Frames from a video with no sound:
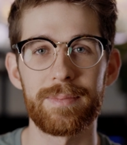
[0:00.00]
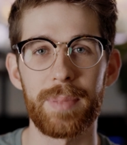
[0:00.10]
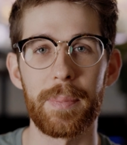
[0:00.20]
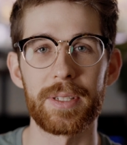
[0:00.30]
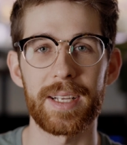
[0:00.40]

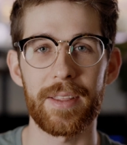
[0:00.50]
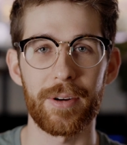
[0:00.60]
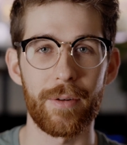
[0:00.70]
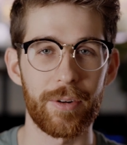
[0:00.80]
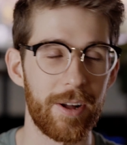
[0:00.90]
be put together
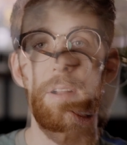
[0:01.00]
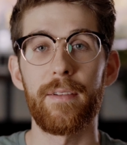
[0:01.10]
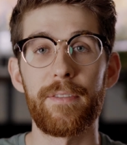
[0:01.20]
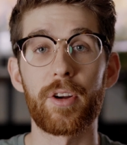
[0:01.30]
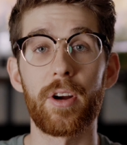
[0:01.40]
overall.
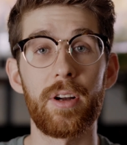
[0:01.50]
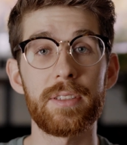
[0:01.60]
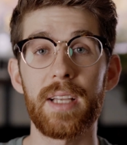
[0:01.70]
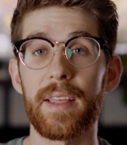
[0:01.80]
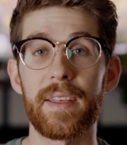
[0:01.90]
For
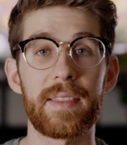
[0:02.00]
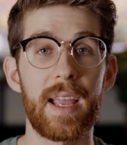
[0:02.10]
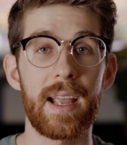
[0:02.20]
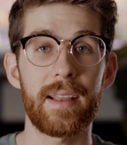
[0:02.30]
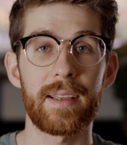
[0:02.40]
girls, I think
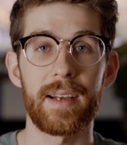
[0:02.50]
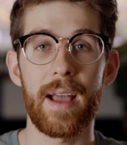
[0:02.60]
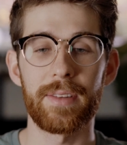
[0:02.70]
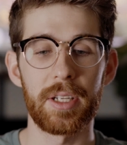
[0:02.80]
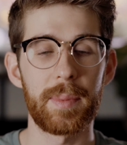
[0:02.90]
they can
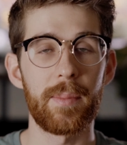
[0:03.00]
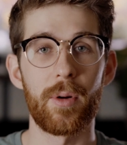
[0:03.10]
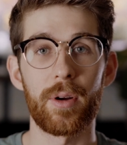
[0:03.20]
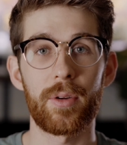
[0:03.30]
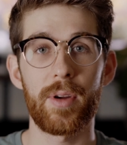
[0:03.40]
have a little bit
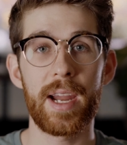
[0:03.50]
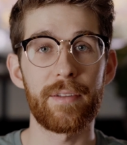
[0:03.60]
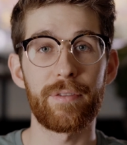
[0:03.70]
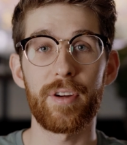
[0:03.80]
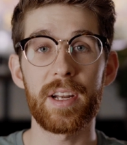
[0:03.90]
more
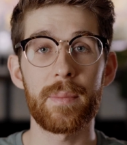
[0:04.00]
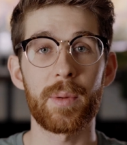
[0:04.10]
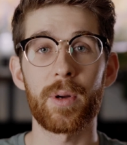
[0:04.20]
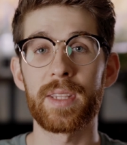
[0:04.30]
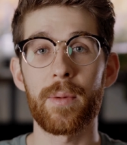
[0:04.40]
creative freedom
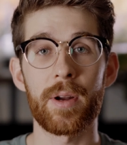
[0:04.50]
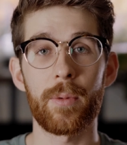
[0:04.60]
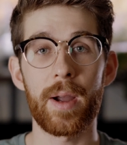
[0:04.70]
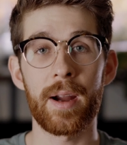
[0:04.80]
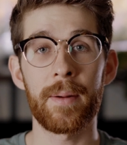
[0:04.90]
in what they want to
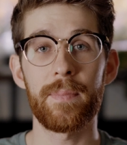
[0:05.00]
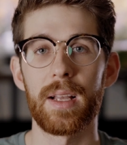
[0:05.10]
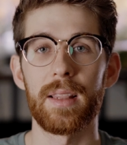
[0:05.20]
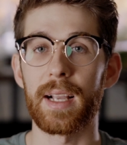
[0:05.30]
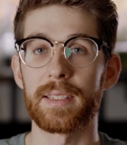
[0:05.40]
wear.
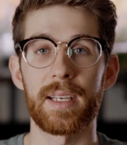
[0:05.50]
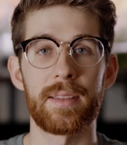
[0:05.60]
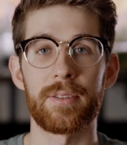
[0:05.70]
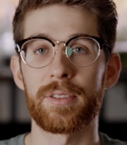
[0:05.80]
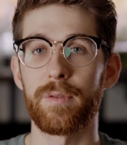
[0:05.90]
Like I said,
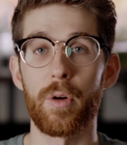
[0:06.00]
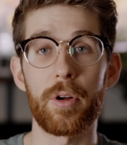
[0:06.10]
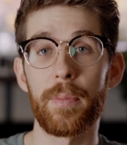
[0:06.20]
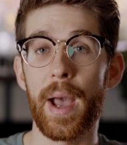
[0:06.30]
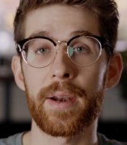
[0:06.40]
there's
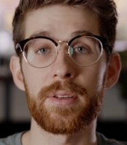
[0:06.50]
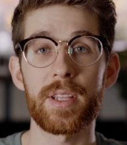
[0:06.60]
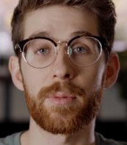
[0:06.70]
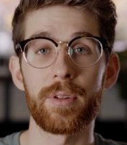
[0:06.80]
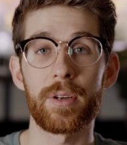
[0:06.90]
floral patterns
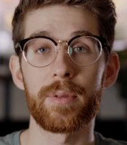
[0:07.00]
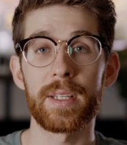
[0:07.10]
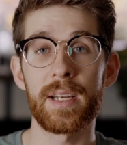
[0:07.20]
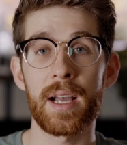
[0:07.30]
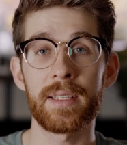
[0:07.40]
that look
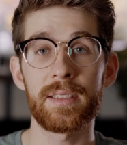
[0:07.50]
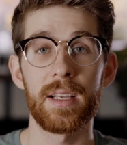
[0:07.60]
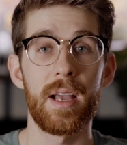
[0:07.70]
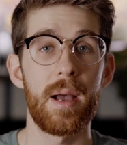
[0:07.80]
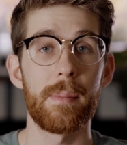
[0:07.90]
really nice,
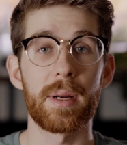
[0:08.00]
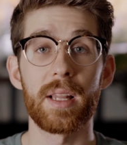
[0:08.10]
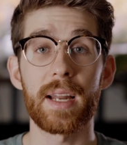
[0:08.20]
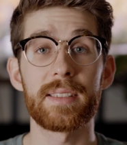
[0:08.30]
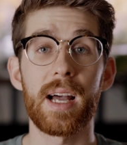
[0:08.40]
but a
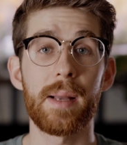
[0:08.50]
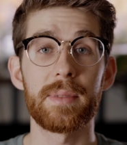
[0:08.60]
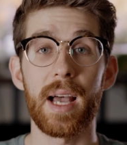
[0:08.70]
lot of times